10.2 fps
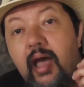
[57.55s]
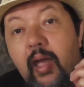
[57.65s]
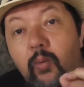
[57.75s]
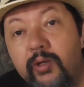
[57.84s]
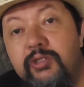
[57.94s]

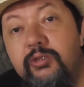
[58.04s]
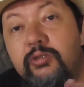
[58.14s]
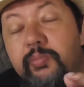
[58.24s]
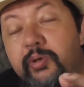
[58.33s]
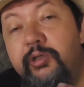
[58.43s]
I want you
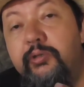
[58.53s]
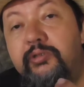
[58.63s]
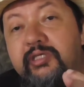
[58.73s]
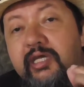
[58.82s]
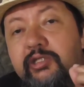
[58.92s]
to
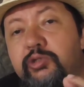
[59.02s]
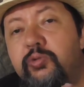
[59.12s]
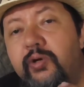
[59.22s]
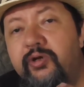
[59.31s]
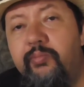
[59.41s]
produce a
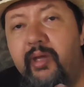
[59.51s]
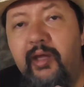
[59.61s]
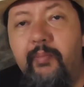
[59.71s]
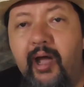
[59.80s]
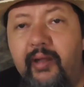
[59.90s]
200
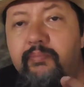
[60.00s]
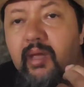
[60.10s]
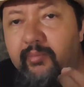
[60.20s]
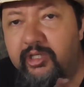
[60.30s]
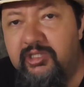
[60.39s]
megabyte
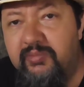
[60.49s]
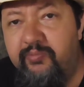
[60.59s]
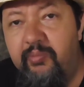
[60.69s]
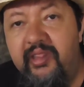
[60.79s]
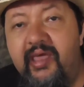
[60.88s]
memory
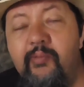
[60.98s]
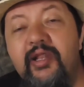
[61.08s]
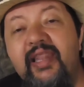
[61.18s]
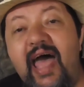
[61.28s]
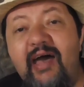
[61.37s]
chip for me, they
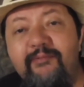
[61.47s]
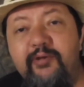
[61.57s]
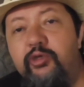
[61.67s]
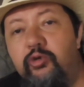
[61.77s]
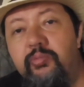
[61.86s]
would laugh
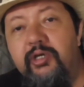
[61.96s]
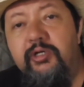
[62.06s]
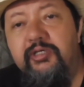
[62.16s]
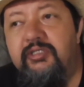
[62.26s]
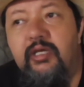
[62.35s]
at you
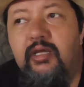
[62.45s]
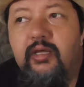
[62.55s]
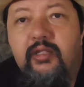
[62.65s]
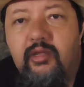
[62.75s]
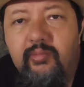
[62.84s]
because
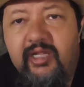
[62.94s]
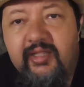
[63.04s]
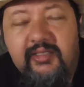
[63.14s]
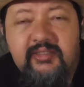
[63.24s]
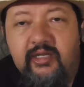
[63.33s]
nobody
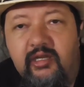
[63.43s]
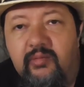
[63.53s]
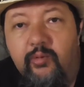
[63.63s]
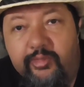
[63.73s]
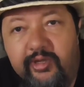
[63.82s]
does that
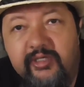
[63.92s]
anymore.